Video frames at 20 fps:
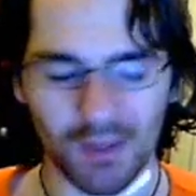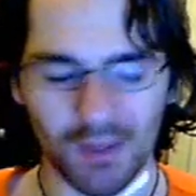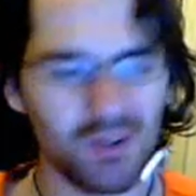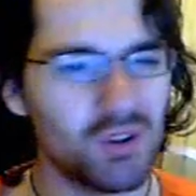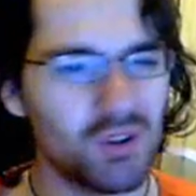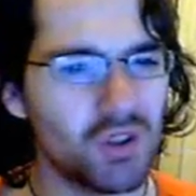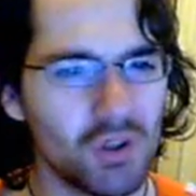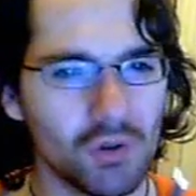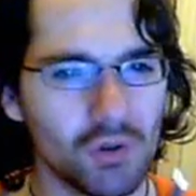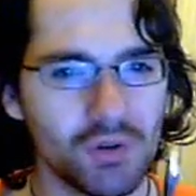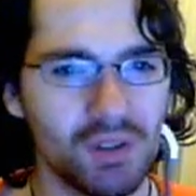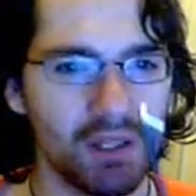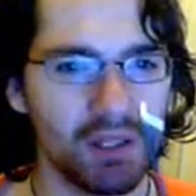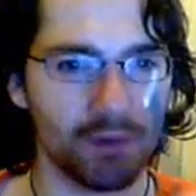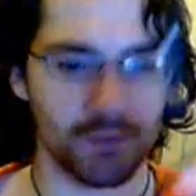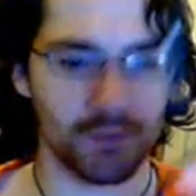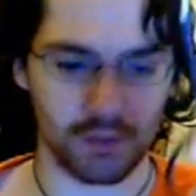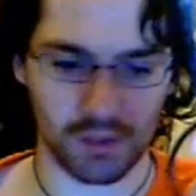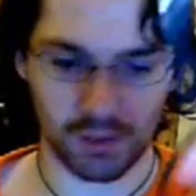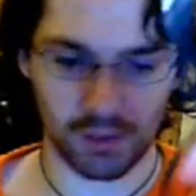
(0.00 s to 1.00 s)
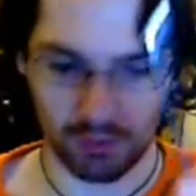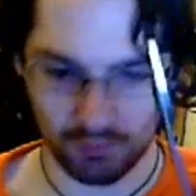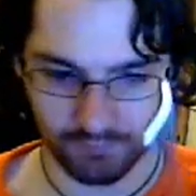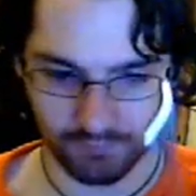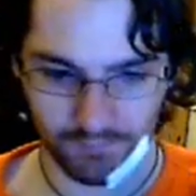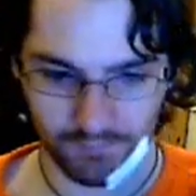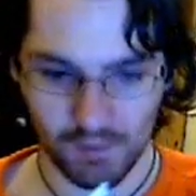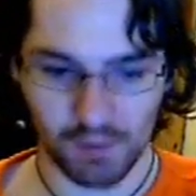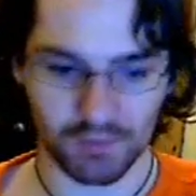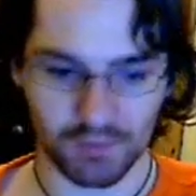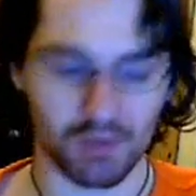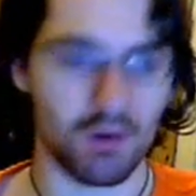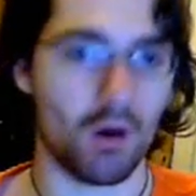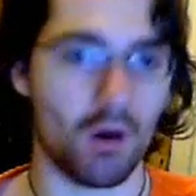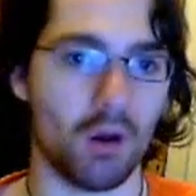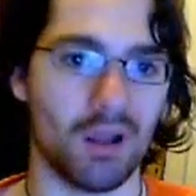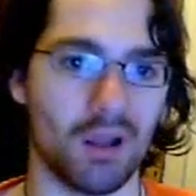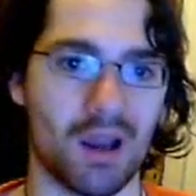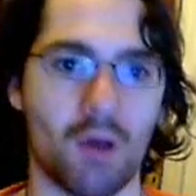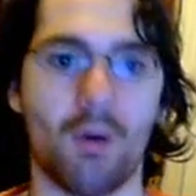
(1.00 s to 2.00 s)
but they're just different enough to
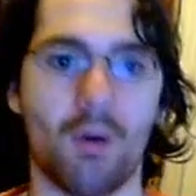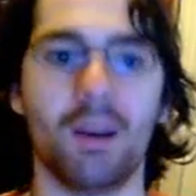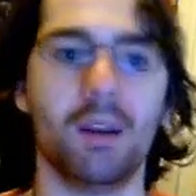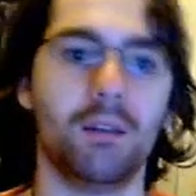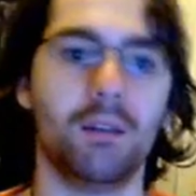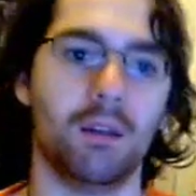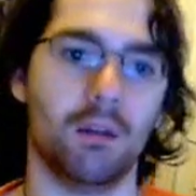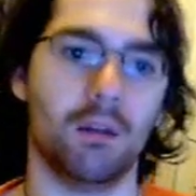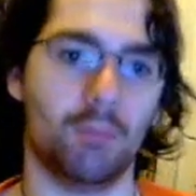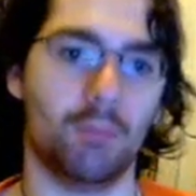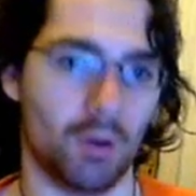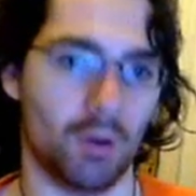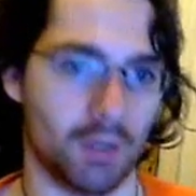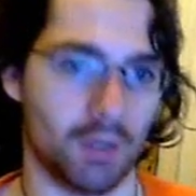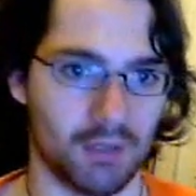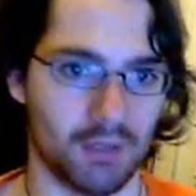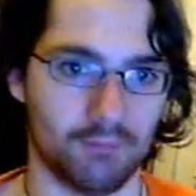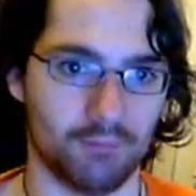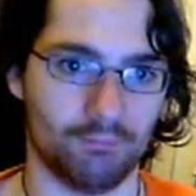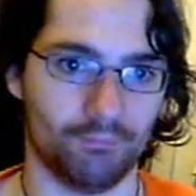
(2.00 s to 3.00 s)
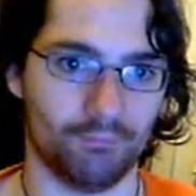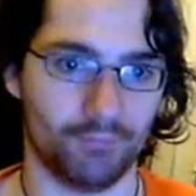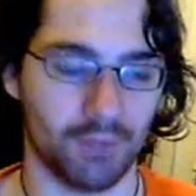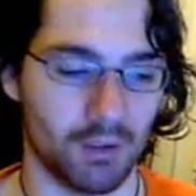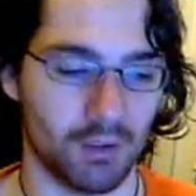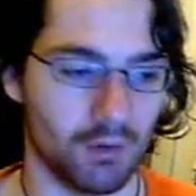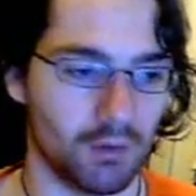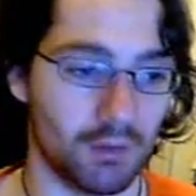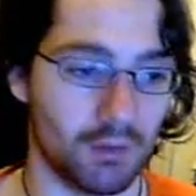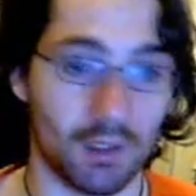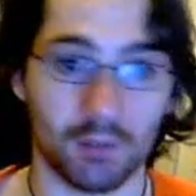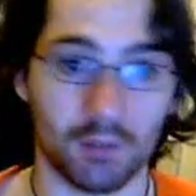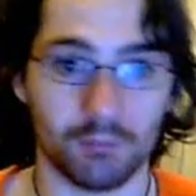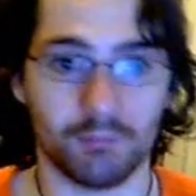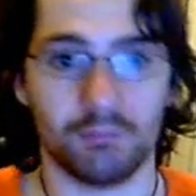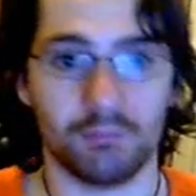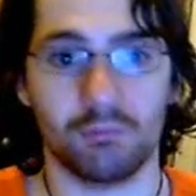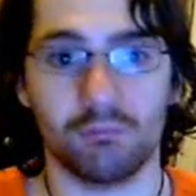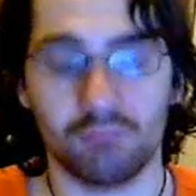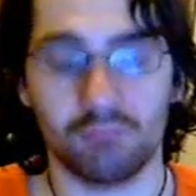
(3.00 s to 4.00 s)
not allow anything to plug in. Now,
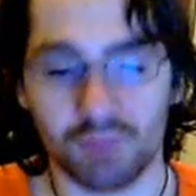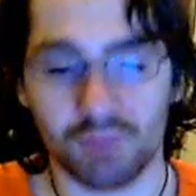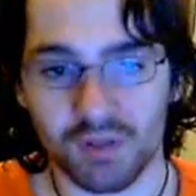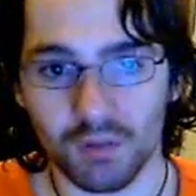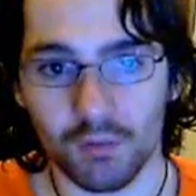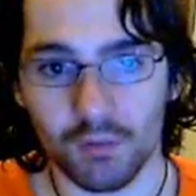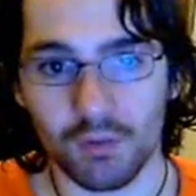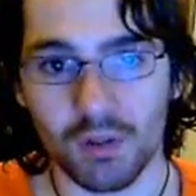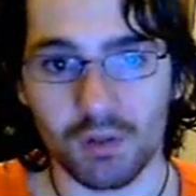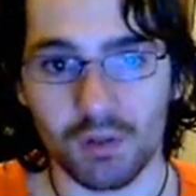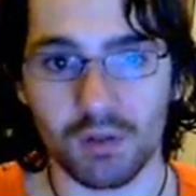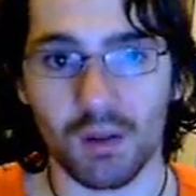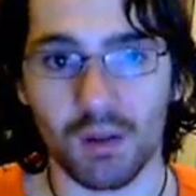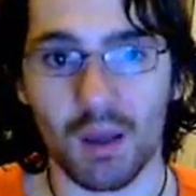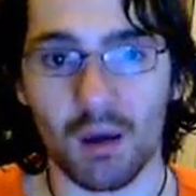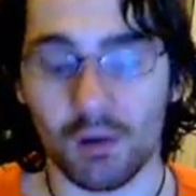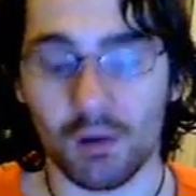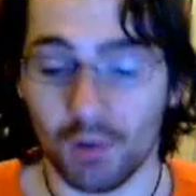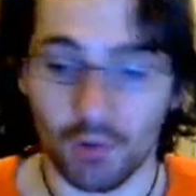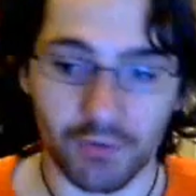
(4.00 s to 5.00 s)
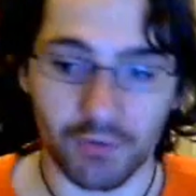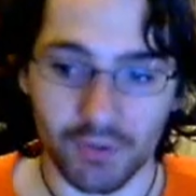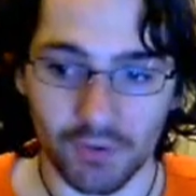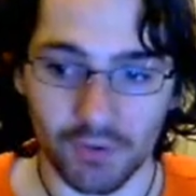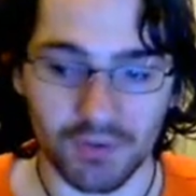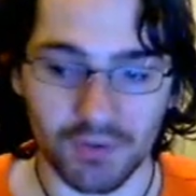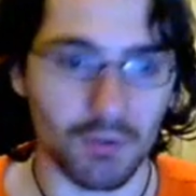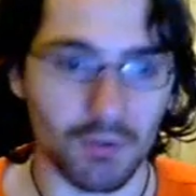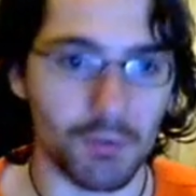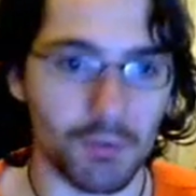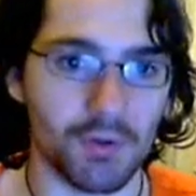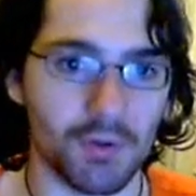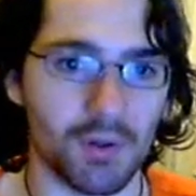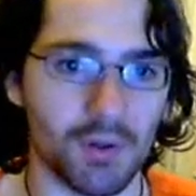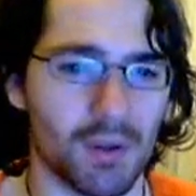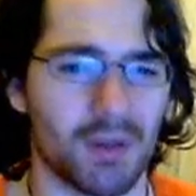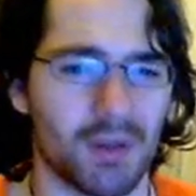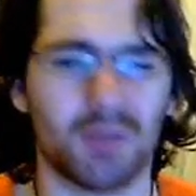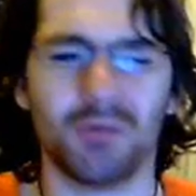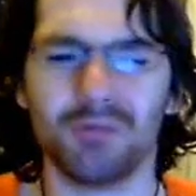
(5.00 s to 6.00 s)
solution to that, and also a solution
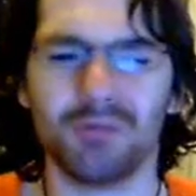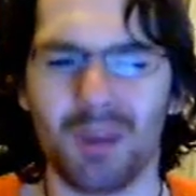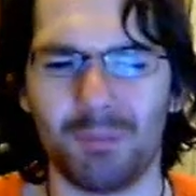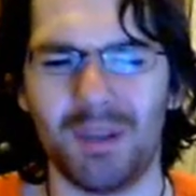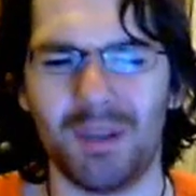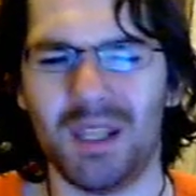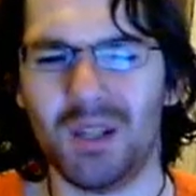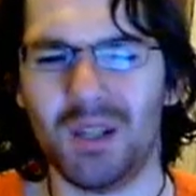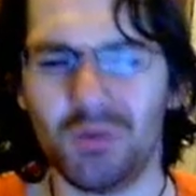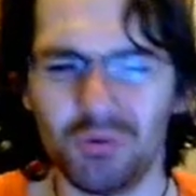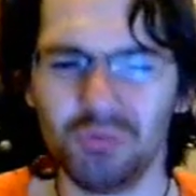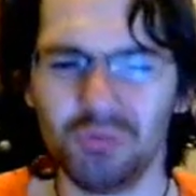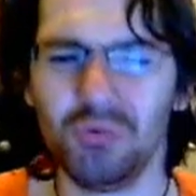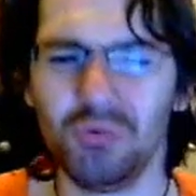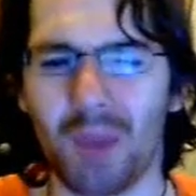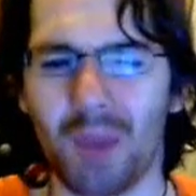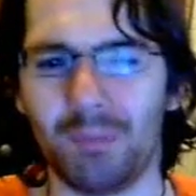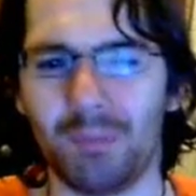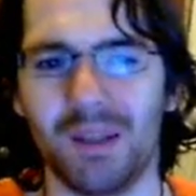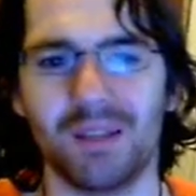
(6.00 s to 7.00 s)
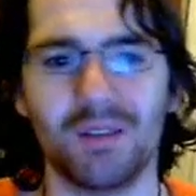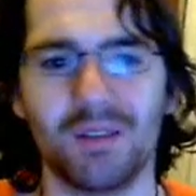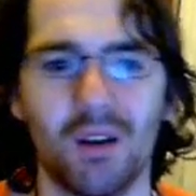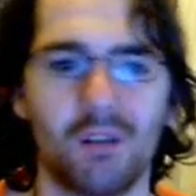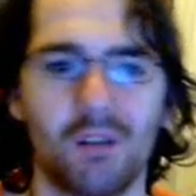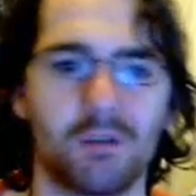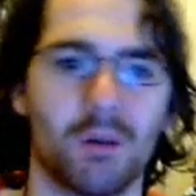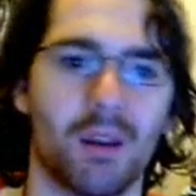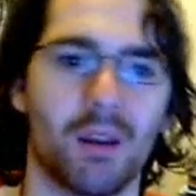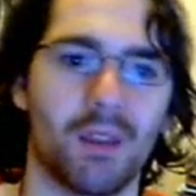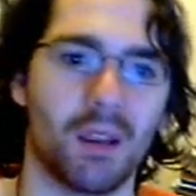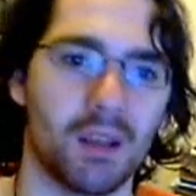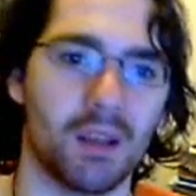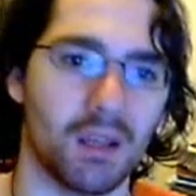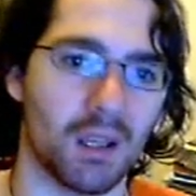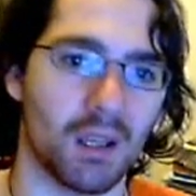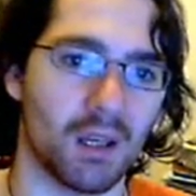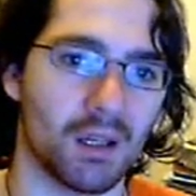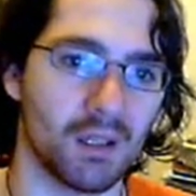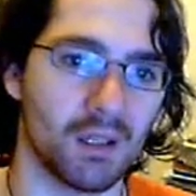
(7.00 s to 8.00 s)
to the crappy software
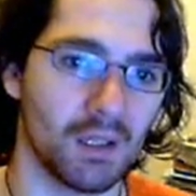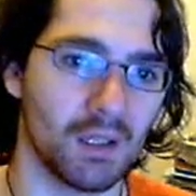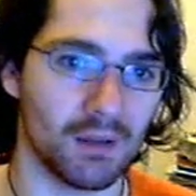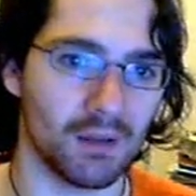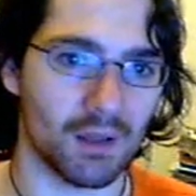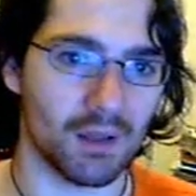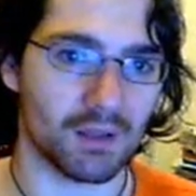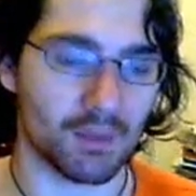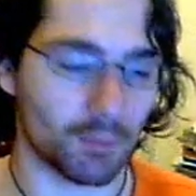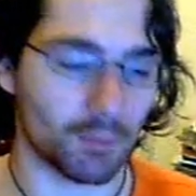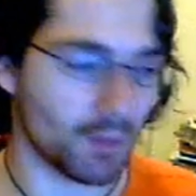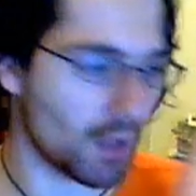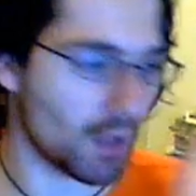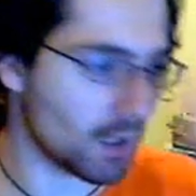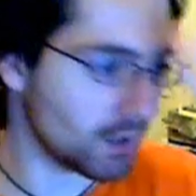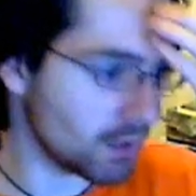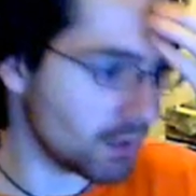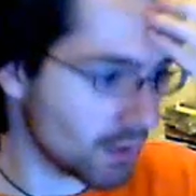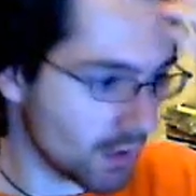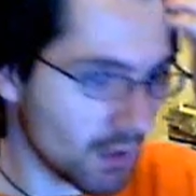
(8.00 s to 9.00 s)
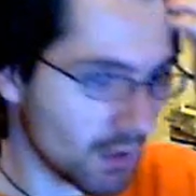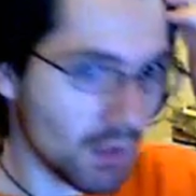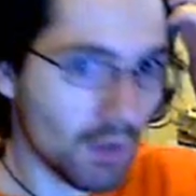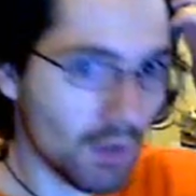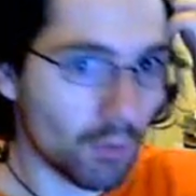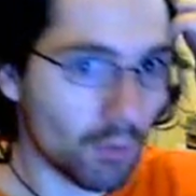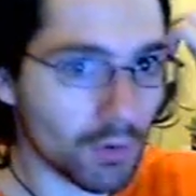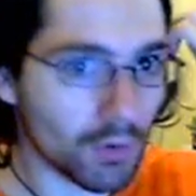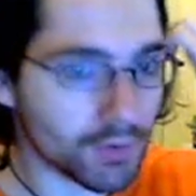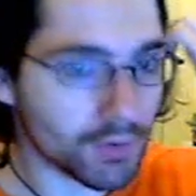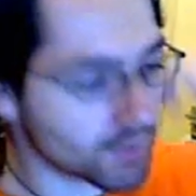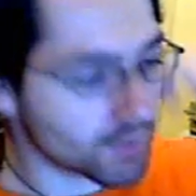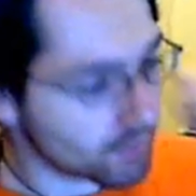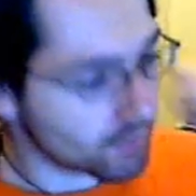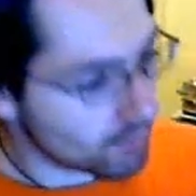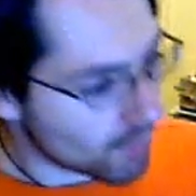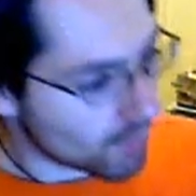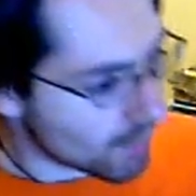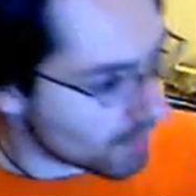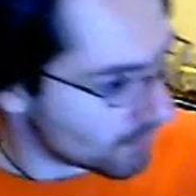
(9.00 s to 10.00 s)
they supply, was
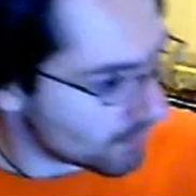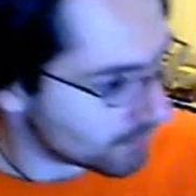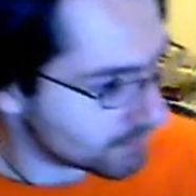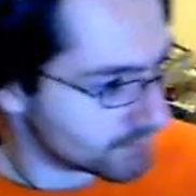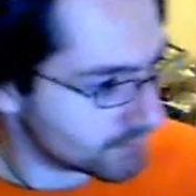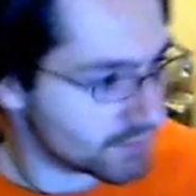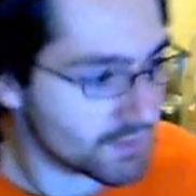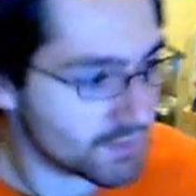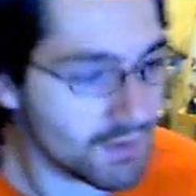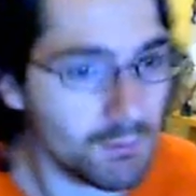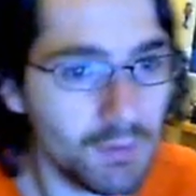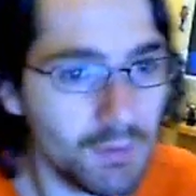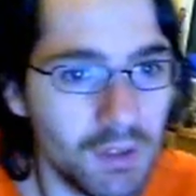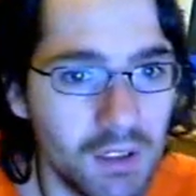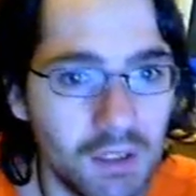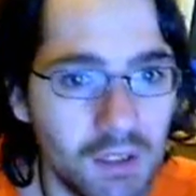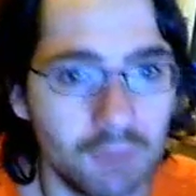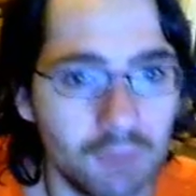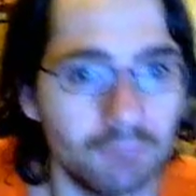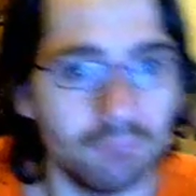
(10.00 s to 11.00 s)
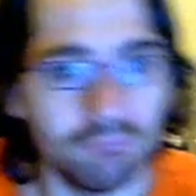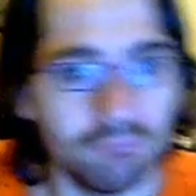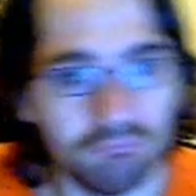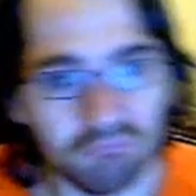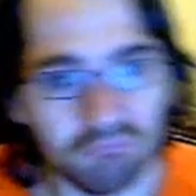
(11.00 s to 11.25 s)
to simply